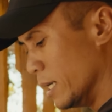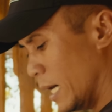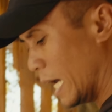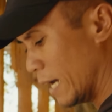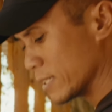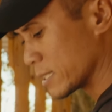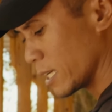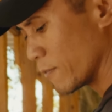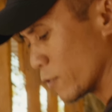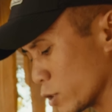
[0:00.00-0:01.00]
I have it
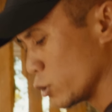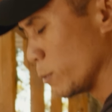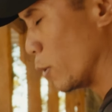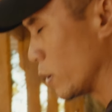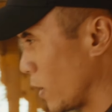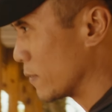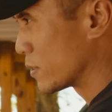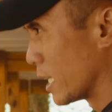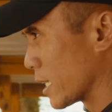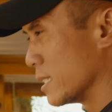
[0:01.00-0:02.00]
set up for 2.5
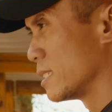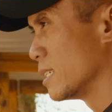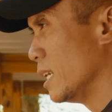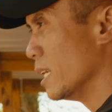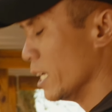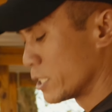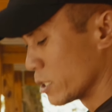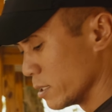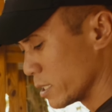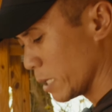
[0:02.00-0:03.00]
seconds. It
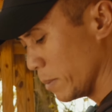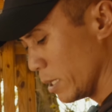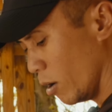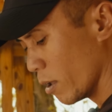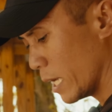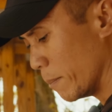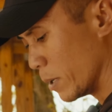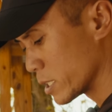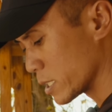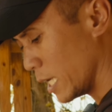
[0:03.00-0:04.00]
shouldn't take me all that
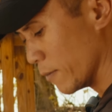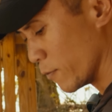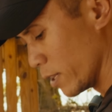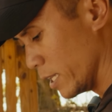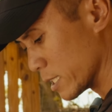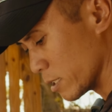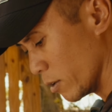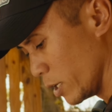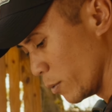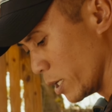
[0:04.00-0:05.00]
much time for this. So
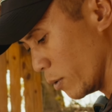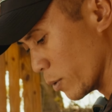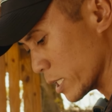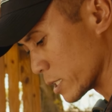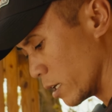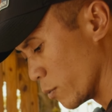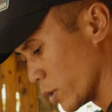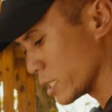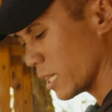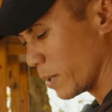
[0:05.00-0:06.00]
here we go. We're gonna start with
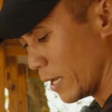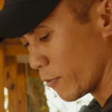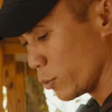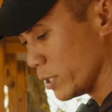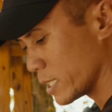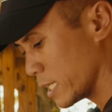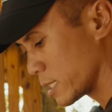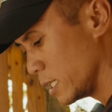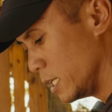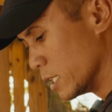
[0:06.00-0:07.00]
this. I'm gonna have 3
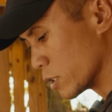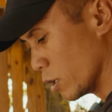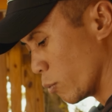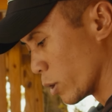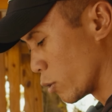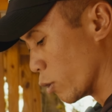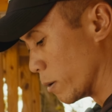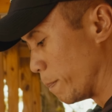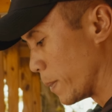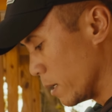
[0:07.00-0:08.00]
sets, so it'll
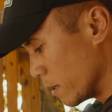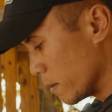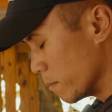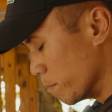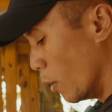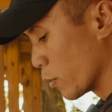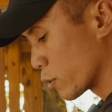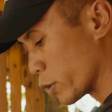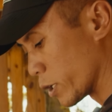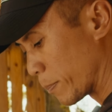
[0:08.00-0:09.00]
record both
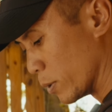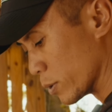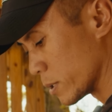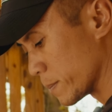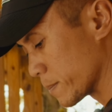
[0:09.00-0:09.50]
trigger pulls.